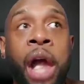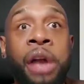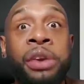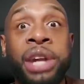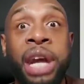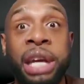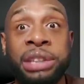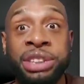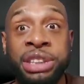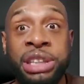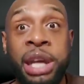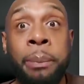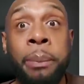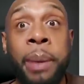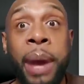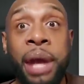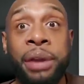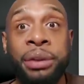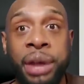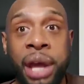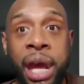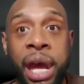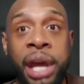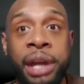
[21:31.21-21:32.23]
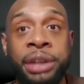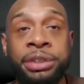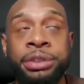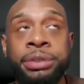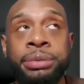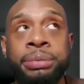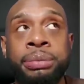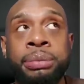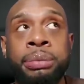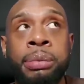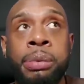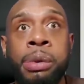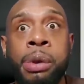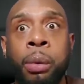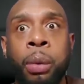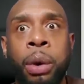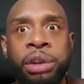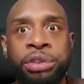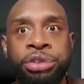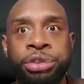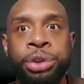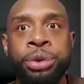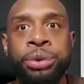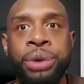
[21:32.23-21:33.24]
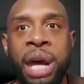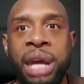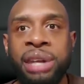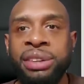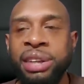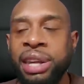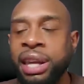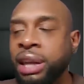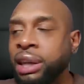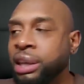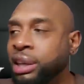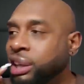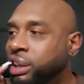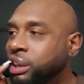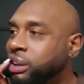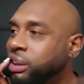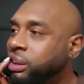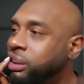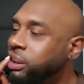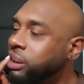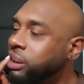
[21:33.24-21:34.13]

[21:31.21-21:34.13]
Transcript: the 10 pound case was 219